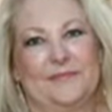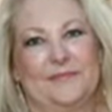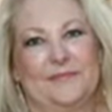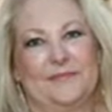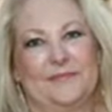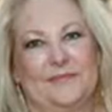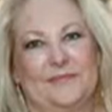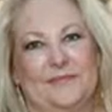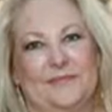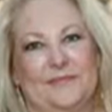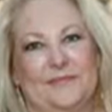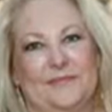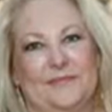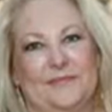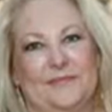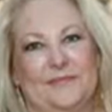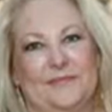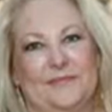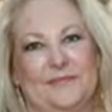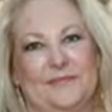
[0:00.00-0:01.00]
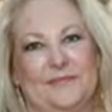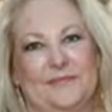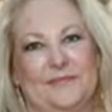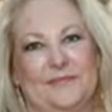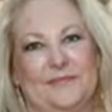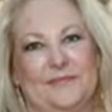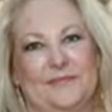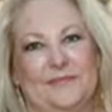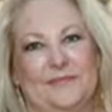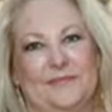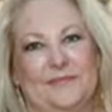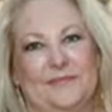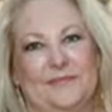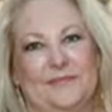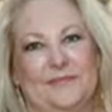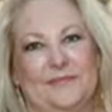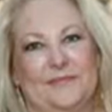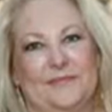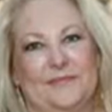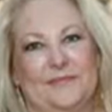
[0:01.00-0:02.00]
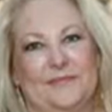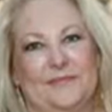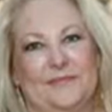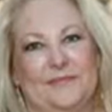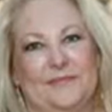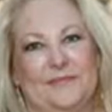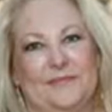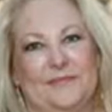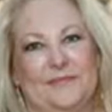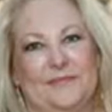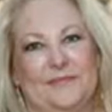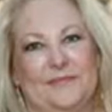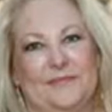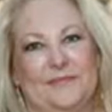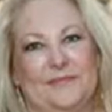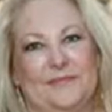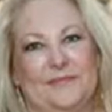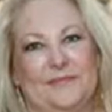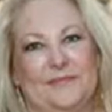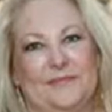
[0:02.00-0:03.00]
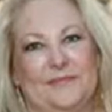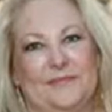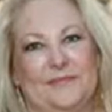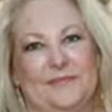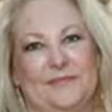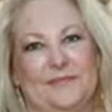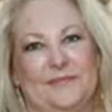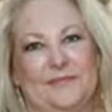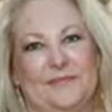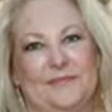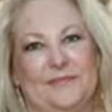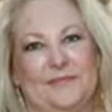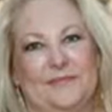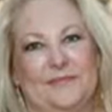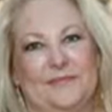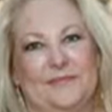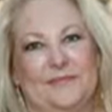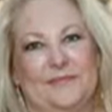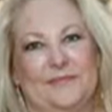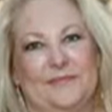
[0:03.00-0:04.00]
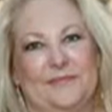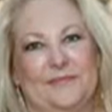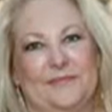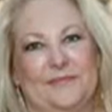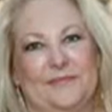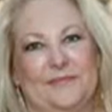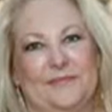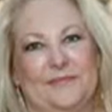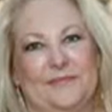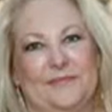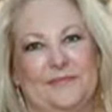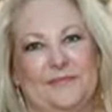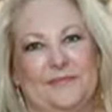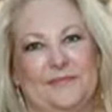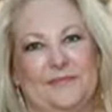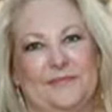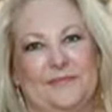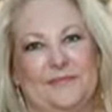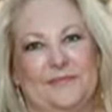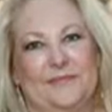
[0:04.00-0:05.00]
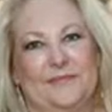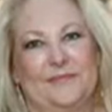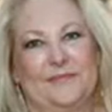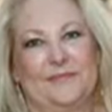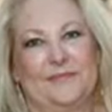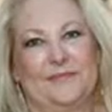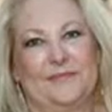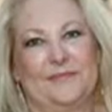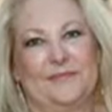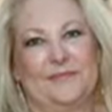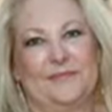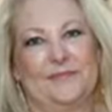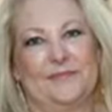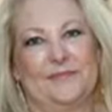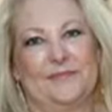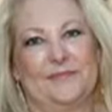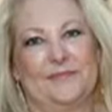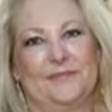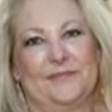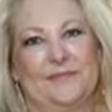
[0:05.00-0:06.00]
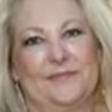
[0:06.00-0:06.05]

This person isn't speaking.